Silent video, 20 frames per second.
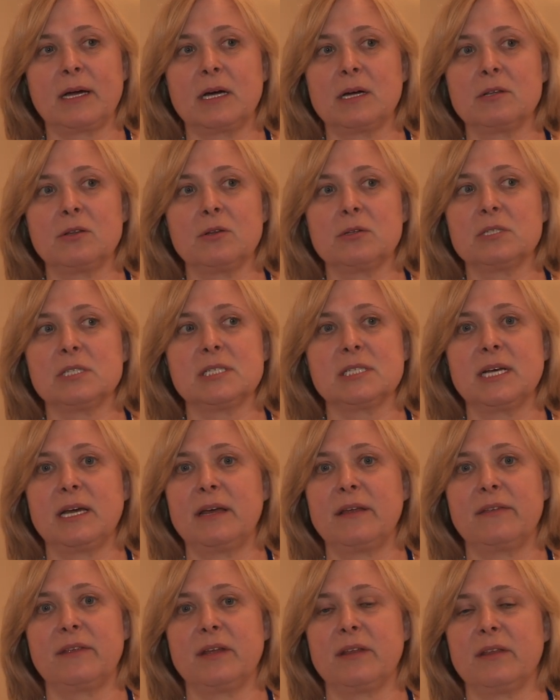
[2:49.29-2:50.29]
cannot
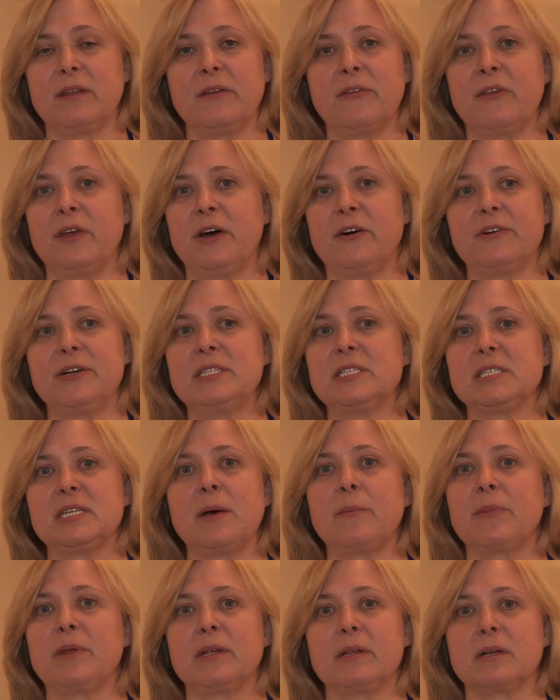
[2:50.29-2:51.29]
say that there is
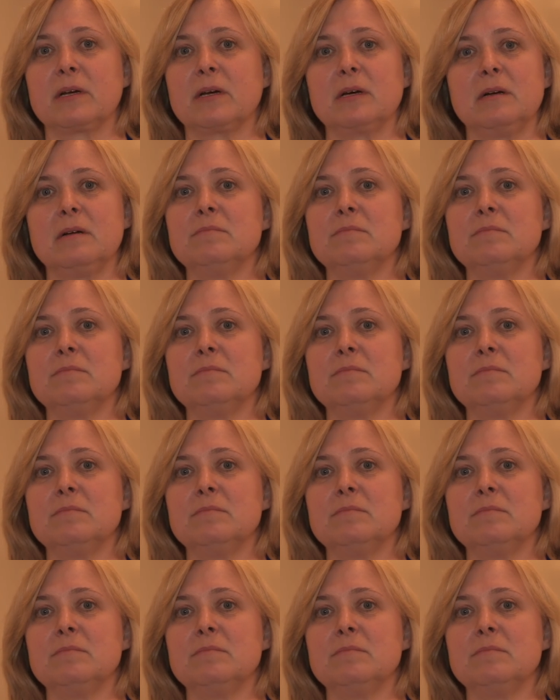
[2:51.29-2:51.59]
something